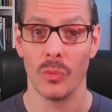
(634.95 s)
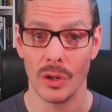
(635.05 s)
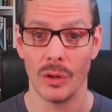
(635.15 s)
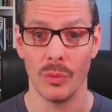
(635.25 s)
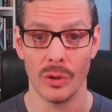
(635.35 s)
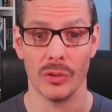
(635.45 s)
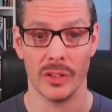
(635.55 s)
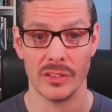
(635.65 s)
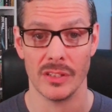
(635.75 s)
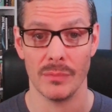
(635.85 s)
well world
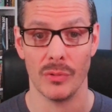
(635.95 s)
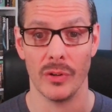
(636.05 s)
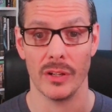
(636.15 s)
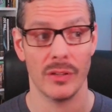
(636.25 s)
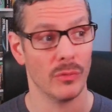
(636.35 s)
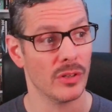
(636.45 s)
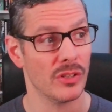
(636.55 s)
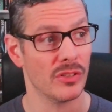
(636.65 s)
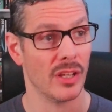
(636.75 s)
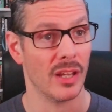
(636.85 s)
at some point, which
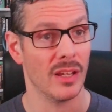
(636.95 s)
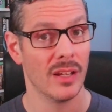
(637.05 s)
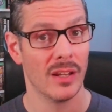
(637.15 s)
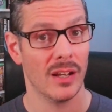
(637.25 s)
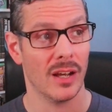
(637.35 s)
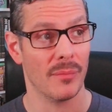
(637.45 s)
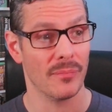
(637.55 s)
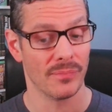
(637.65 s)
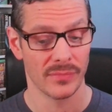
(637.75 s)
is a um,